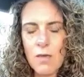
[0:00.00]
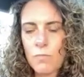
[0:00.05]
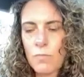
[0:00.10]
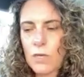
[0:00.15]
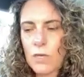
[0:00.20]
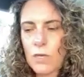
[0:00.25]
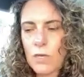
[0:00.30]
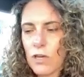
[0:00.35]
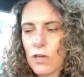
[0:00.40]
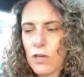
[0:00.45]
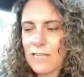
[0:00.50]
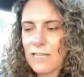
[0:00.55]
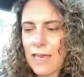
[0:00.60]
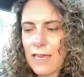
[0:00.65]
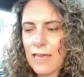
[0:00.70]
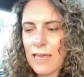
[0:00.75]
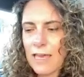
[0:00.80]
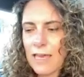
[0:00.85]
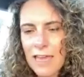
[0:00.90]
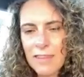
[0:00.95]
Because
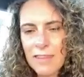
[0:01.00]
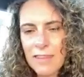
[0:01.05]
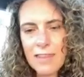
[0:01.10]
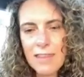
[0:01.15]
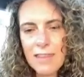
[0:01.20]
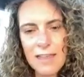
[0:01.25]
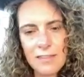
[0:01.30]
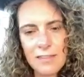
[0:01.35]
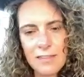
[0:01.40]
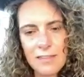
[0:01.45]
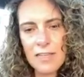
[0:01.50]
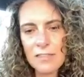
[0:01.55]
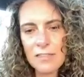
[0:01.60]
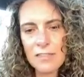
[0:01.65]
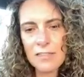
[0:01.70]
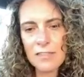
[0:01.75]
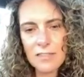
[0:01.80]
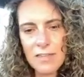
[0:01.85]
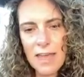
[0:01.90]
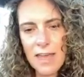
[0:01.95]
again, that sets a
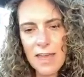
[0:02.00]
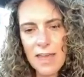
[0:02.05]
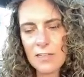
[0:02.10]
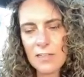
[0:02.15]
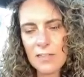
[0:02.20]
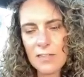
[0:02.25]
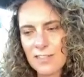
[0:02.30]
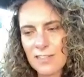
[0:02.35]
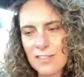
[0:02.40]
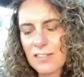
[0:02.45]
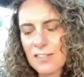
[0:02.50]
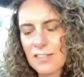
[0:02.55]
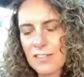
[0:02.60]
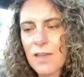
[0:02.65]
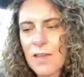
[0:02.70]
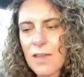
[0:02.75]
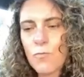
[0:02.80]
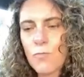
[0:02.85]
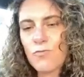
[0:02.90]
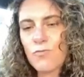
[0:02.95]
standard. It's the
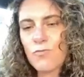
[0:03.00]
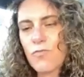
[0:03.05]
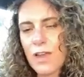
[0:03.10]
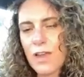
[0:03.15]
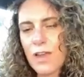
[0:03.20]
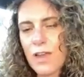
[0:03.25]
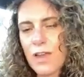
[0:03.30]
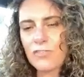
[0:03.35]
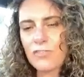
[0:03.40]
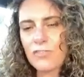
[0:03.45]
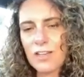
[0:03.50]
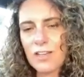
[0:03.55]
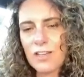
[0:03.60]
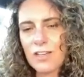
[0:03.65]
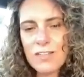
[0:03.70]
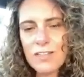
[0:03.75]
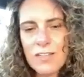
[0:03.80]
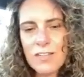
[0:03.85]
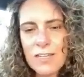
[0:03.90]
same with race, right?